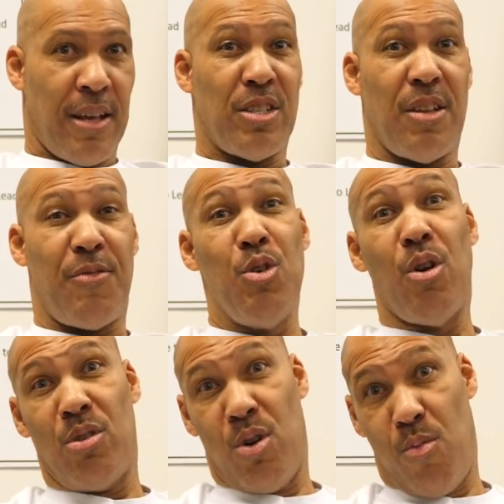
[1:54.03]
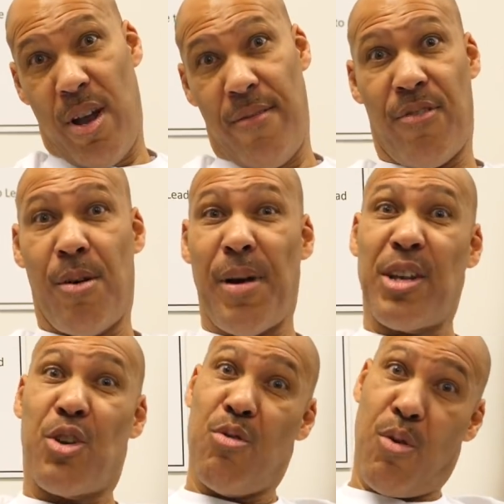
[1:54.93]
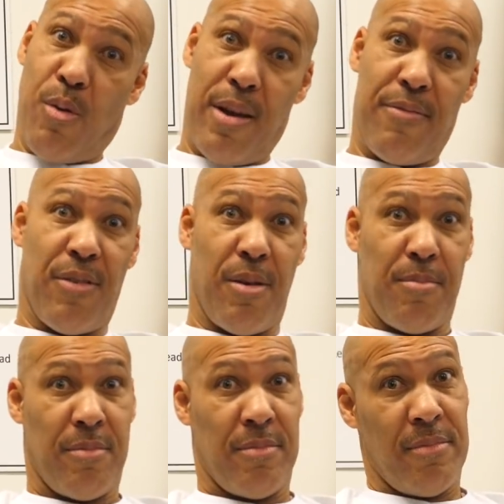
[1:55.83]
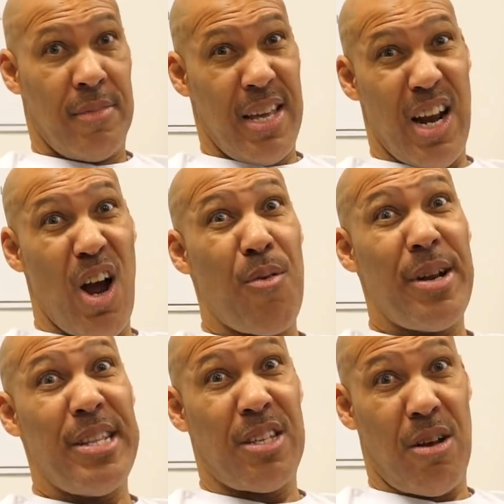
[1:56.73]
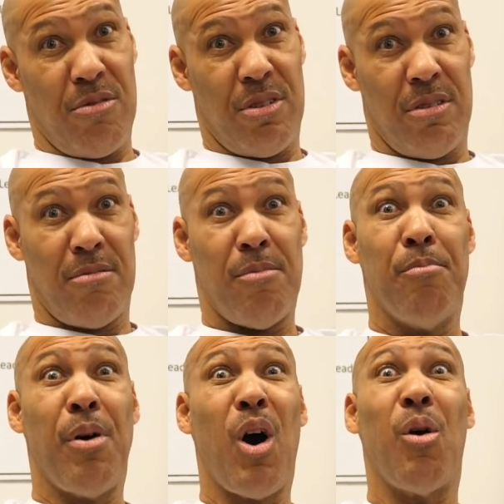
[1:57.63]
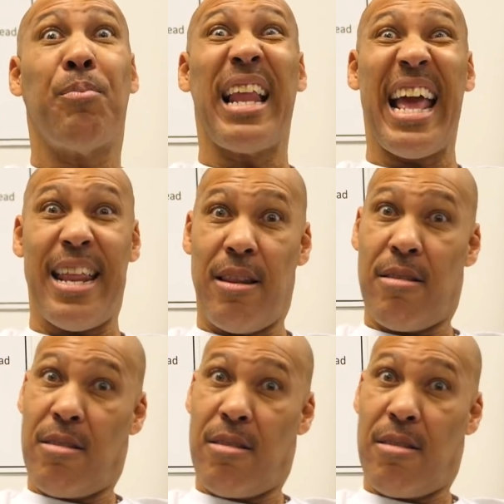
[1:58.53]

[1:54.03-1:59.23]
Because if you don't know where he's from, I do know where he's from. And I already told you, Ball Planet.